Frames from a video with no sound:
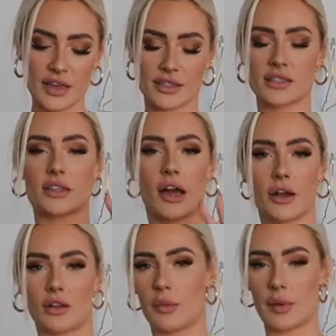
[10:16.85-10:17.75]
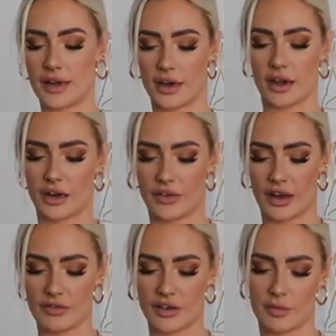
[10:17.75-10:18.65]
style up any kind of
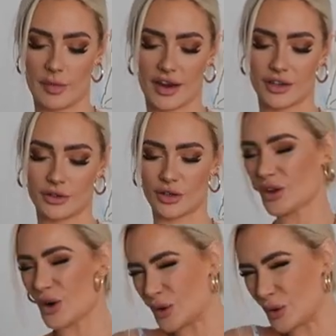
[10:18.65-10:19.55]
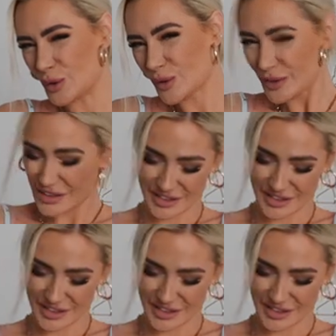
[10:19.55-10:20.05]
outfit and make it look cool.